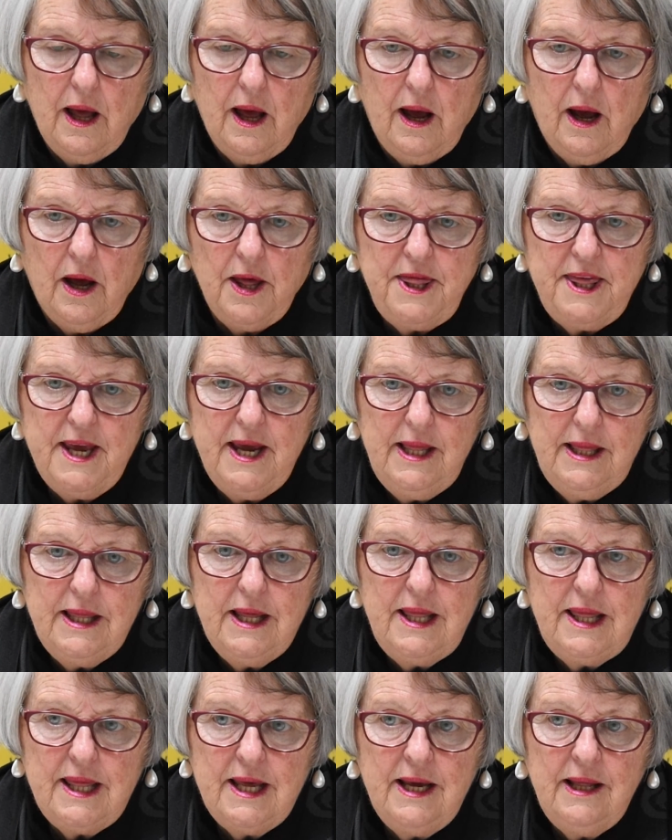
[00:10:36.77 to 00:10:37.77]
I think
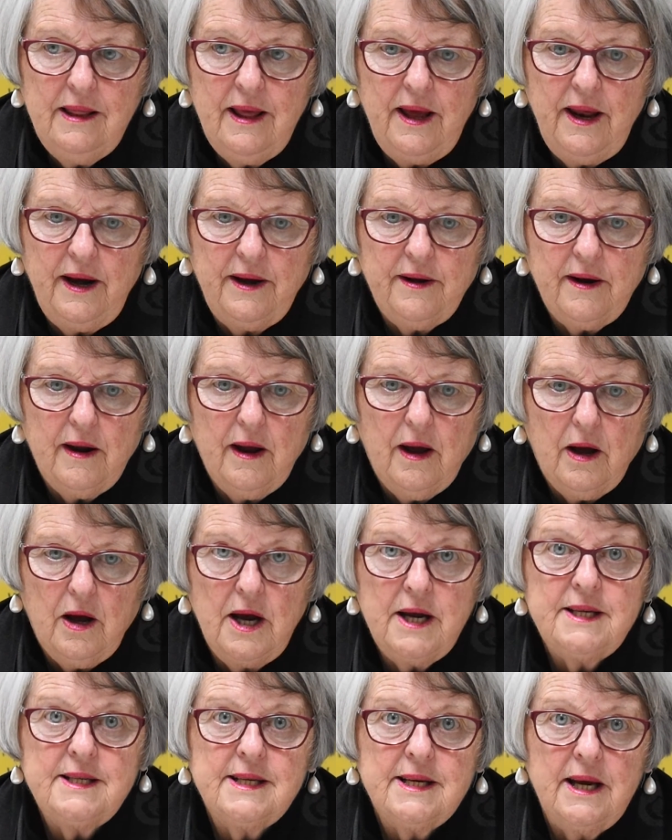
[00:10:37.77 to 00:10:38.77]
the thing that
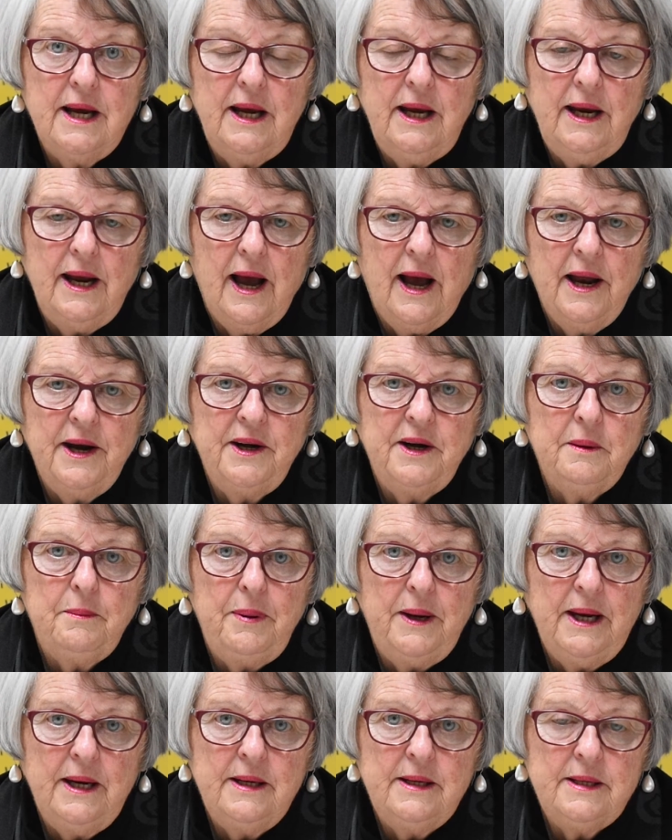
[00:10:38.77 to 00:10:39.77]
I see
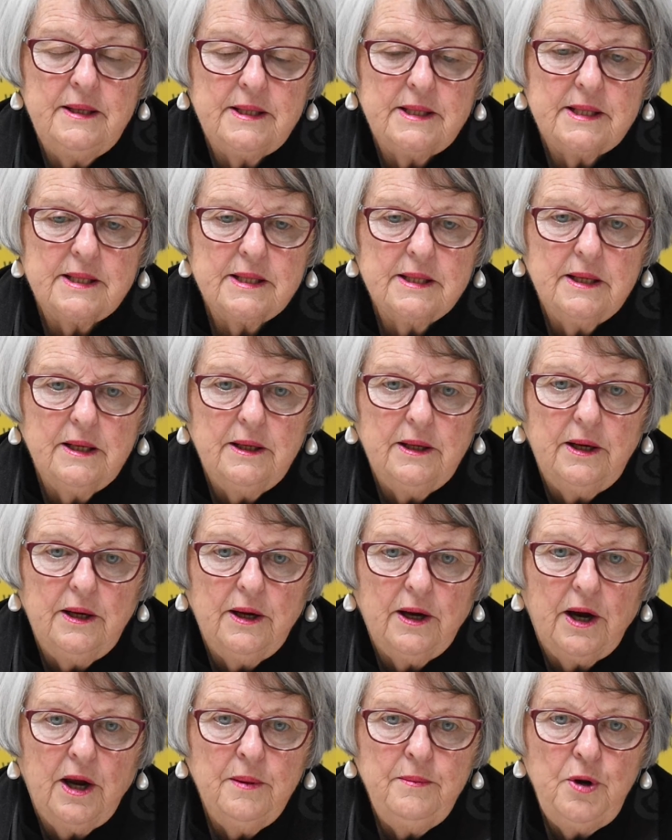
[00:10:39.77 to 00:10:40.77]
underpins
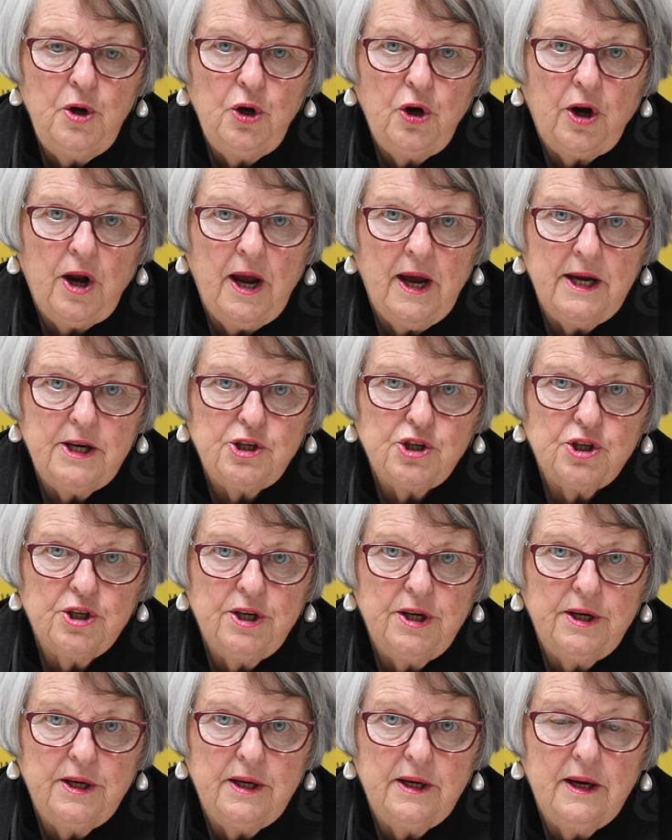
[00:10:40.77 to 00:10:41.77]

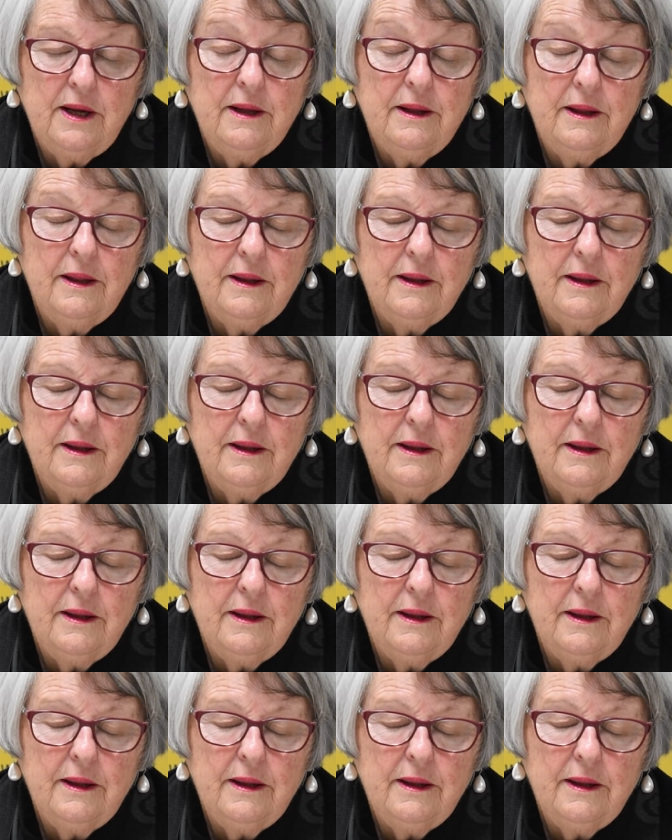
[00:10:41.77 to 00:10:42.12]
communication